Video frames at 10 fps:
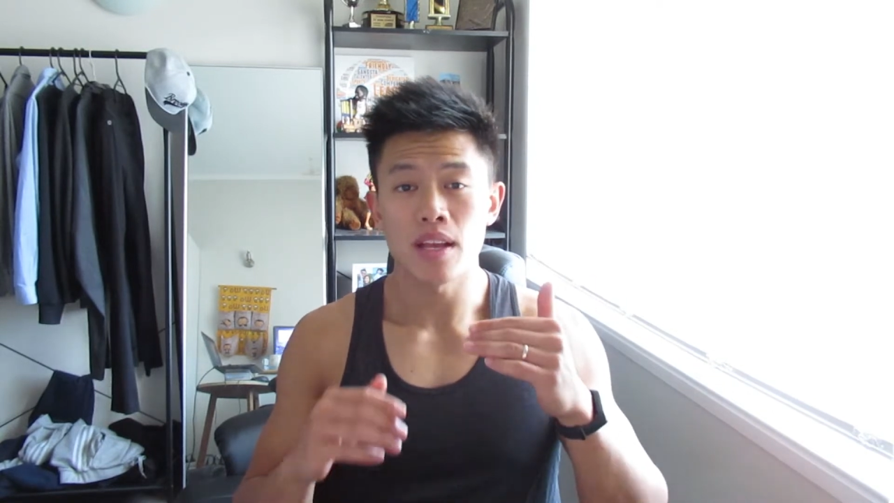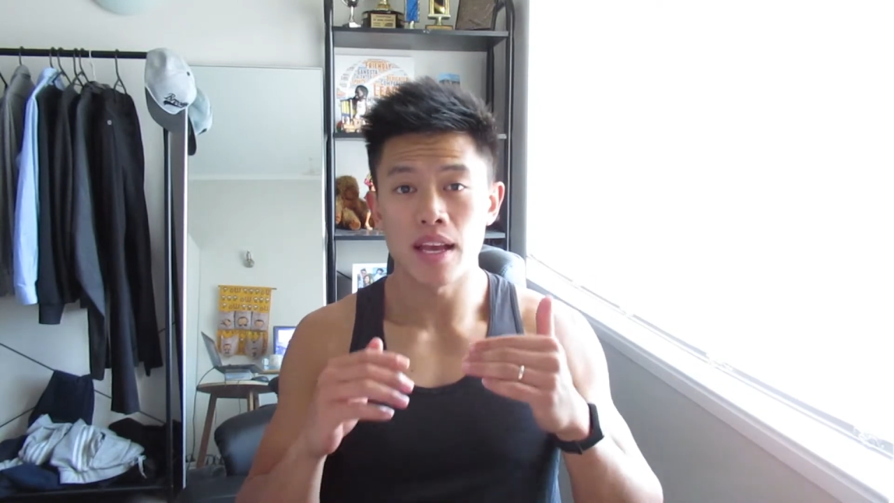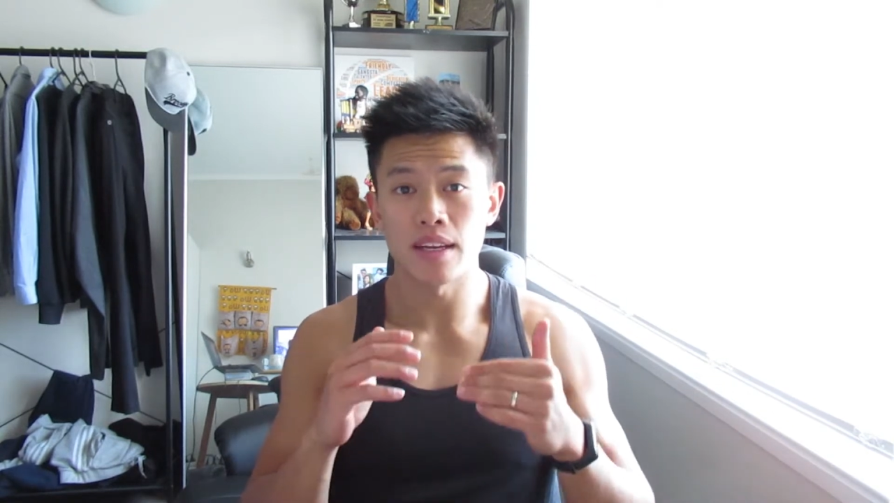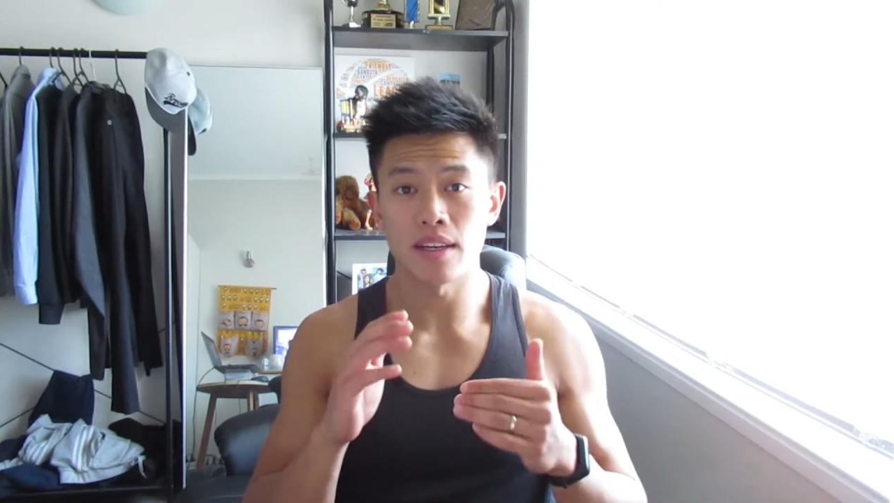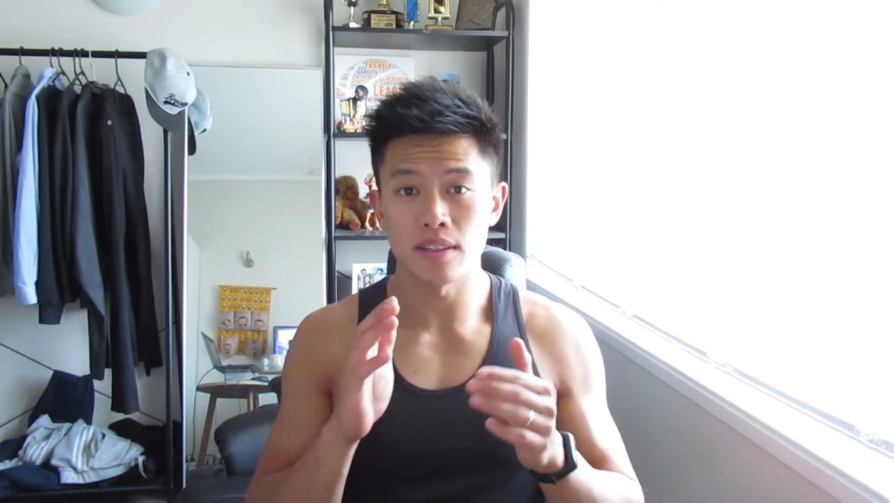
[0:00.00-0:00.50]

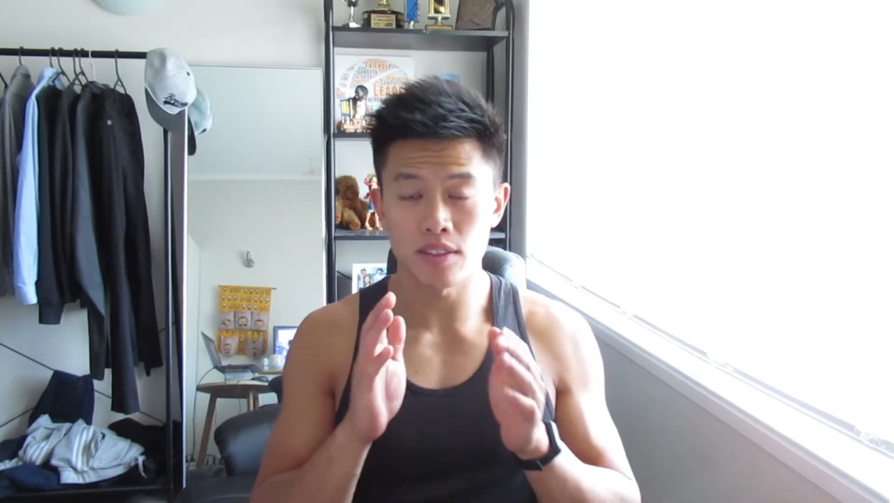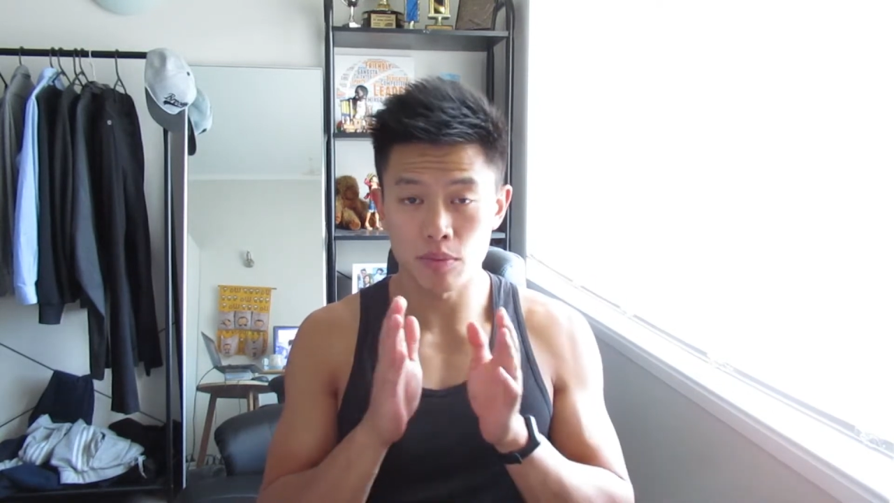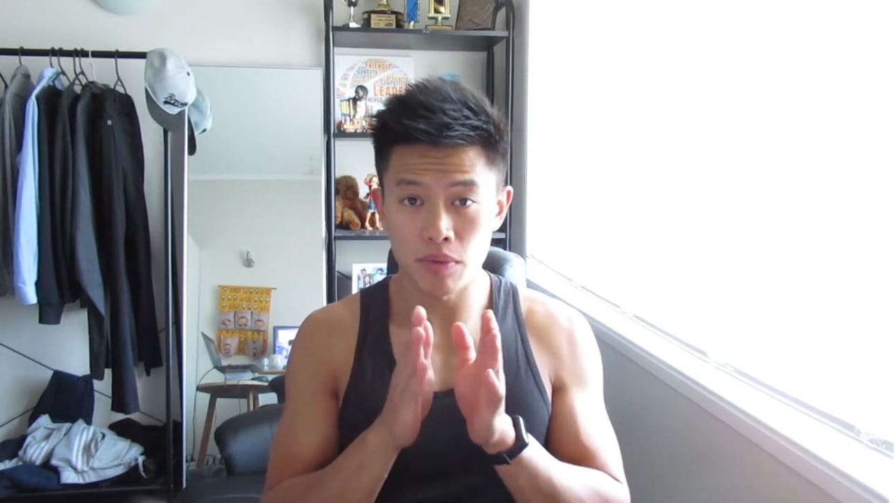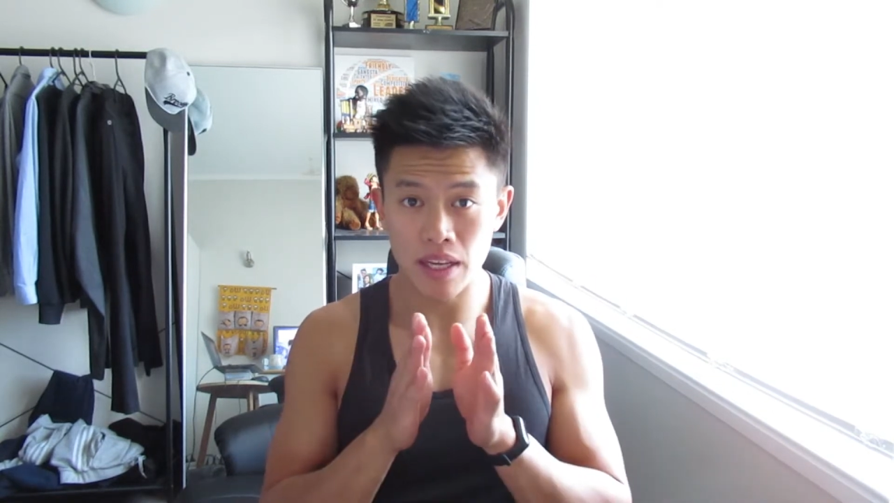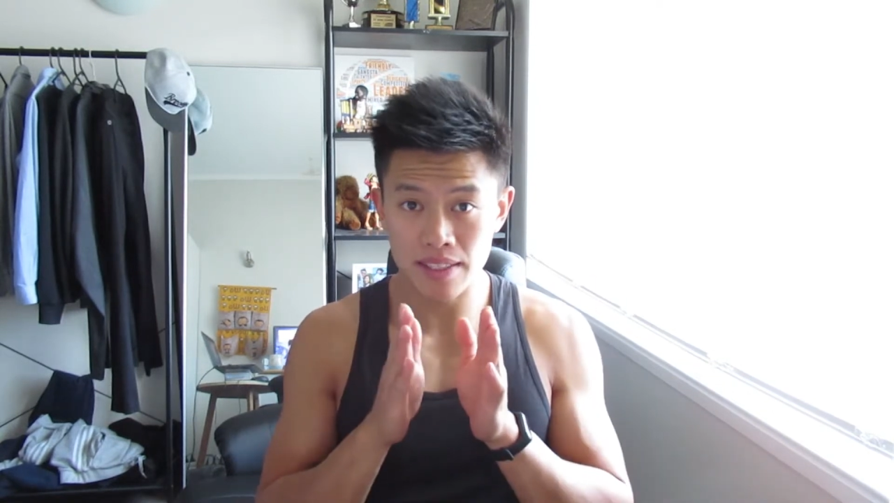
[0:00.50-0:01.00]
and
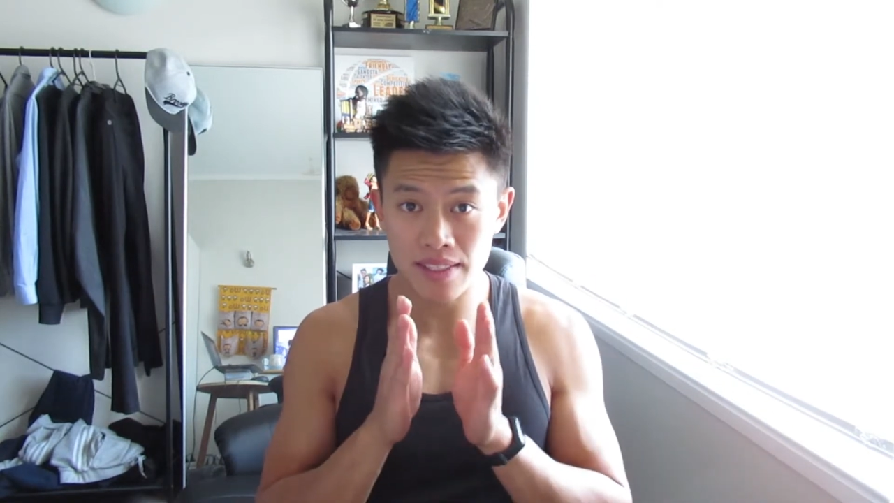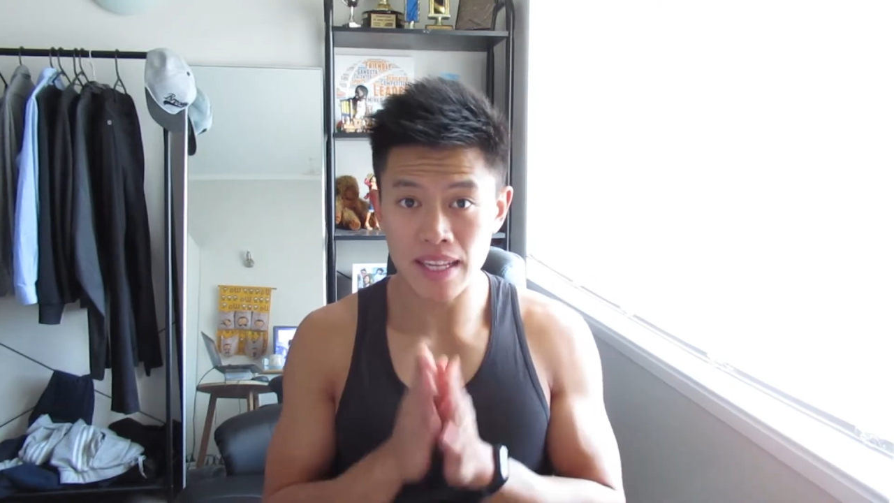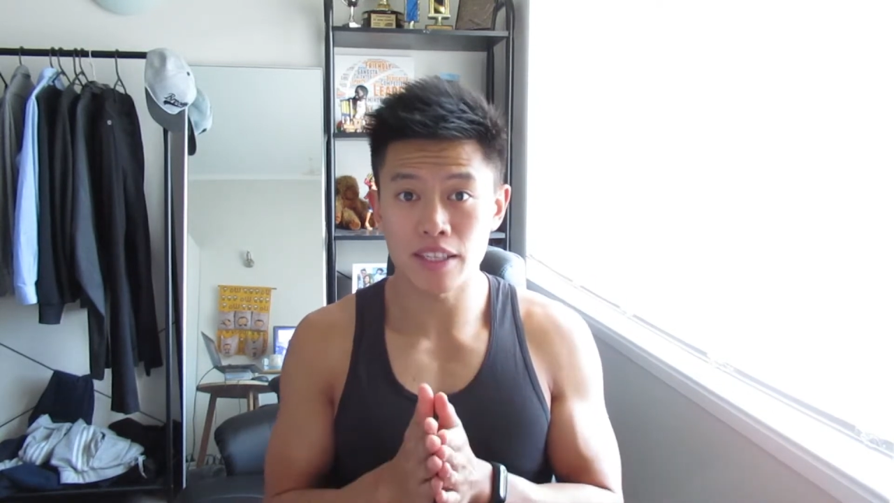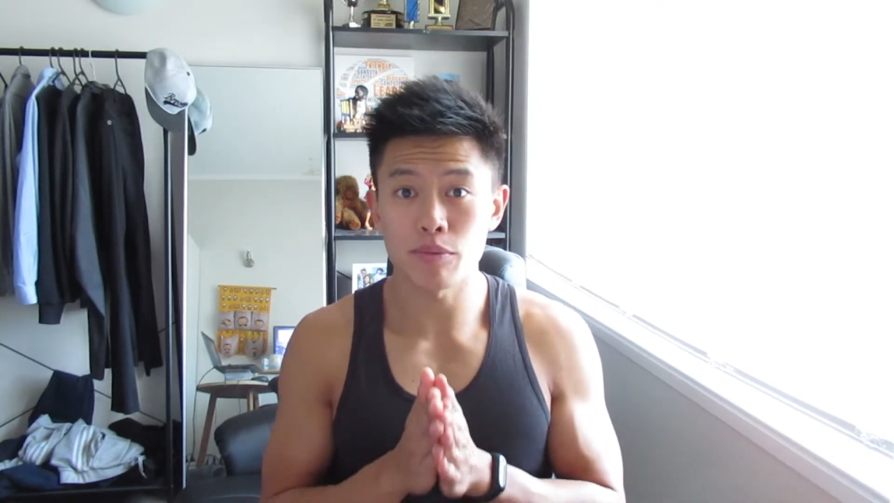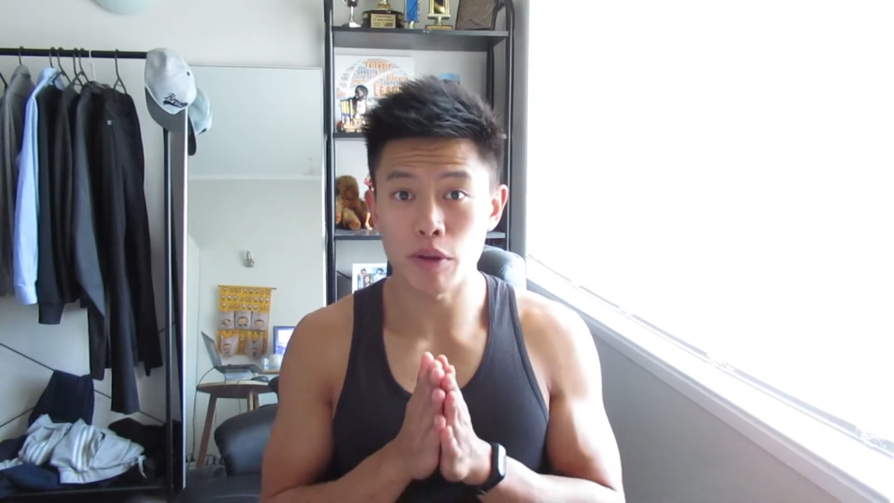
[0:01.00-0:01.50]
I
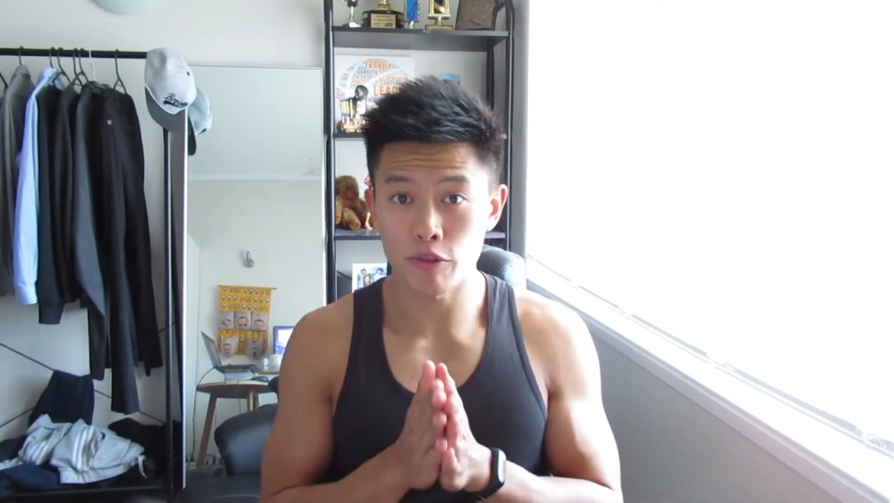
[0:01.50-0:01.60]
started my